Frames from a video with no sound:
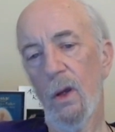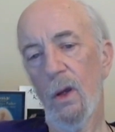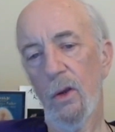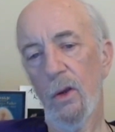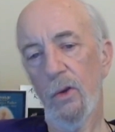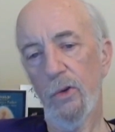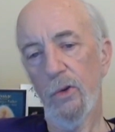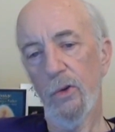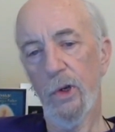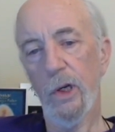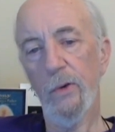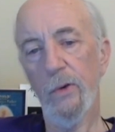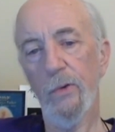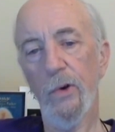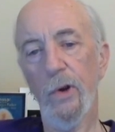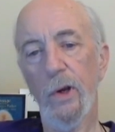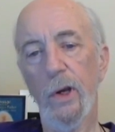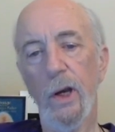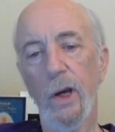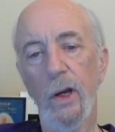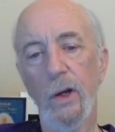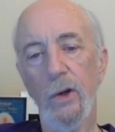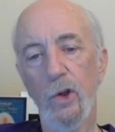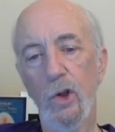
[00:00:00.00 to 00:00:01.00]
She never
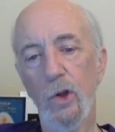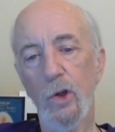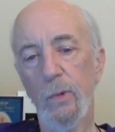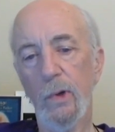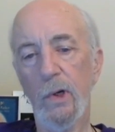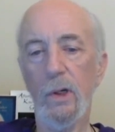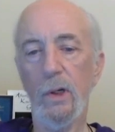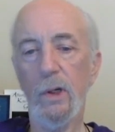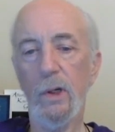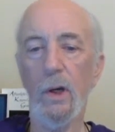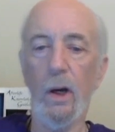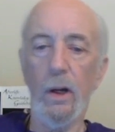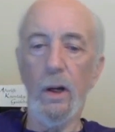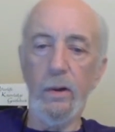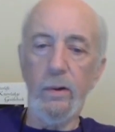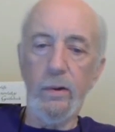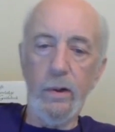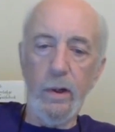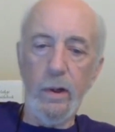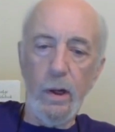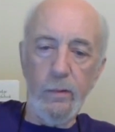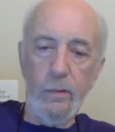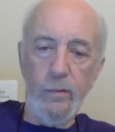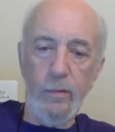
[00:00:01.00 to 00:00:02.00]
had human
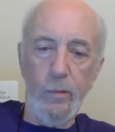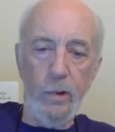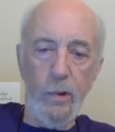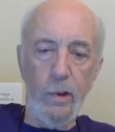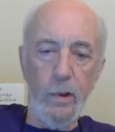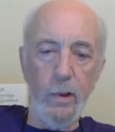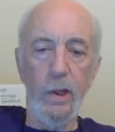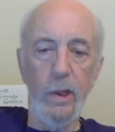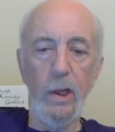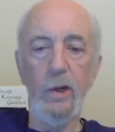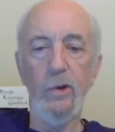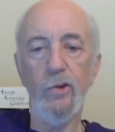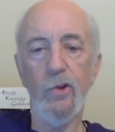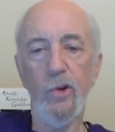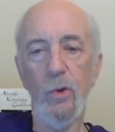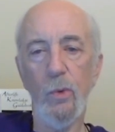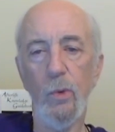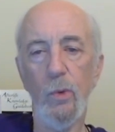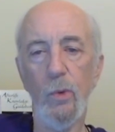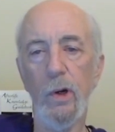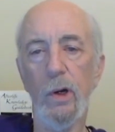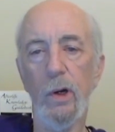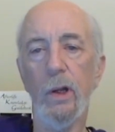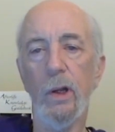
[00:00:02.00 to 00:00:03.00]
contact from the day she
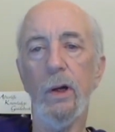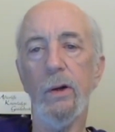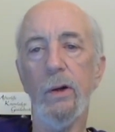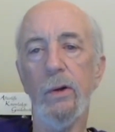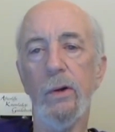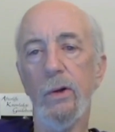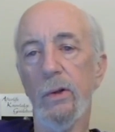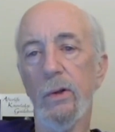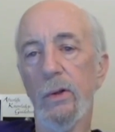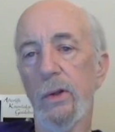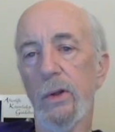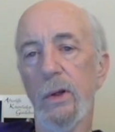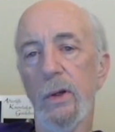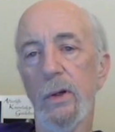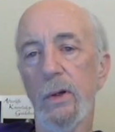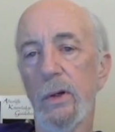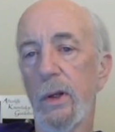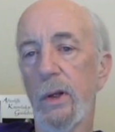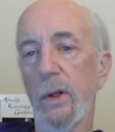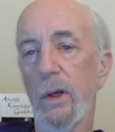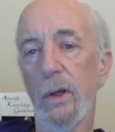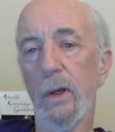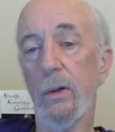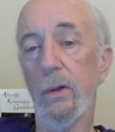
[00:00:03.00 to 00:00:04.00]
went in
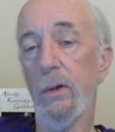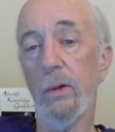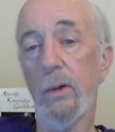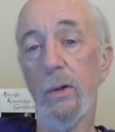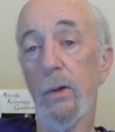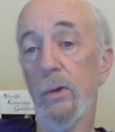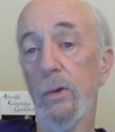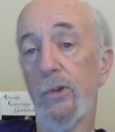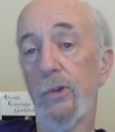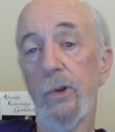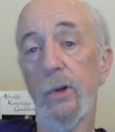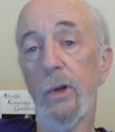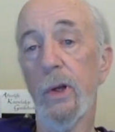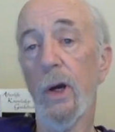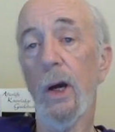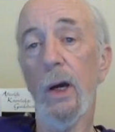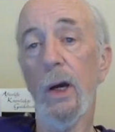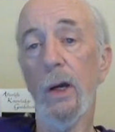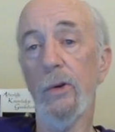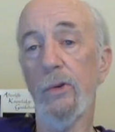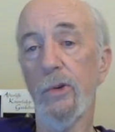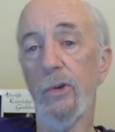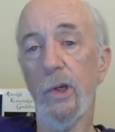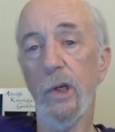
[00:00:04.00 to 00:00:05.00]
until she
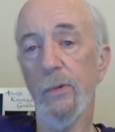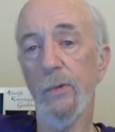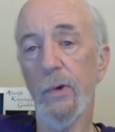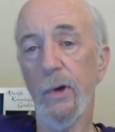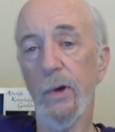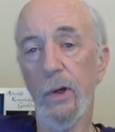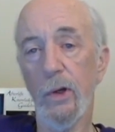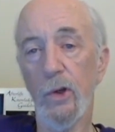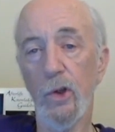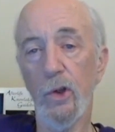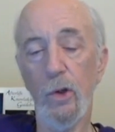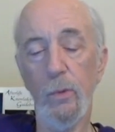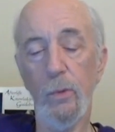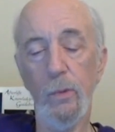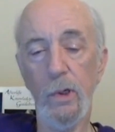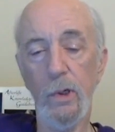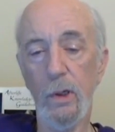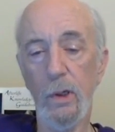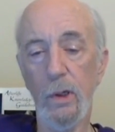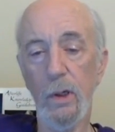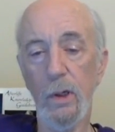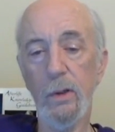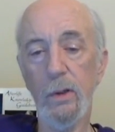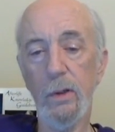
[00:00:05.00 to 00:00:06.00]
died. She never had human
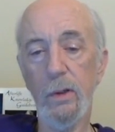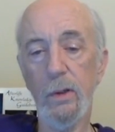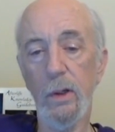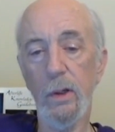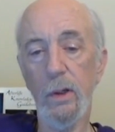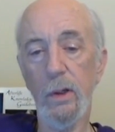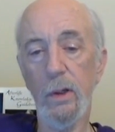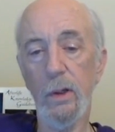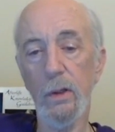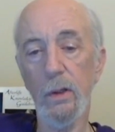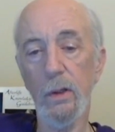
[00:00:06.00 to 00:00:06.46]
contact.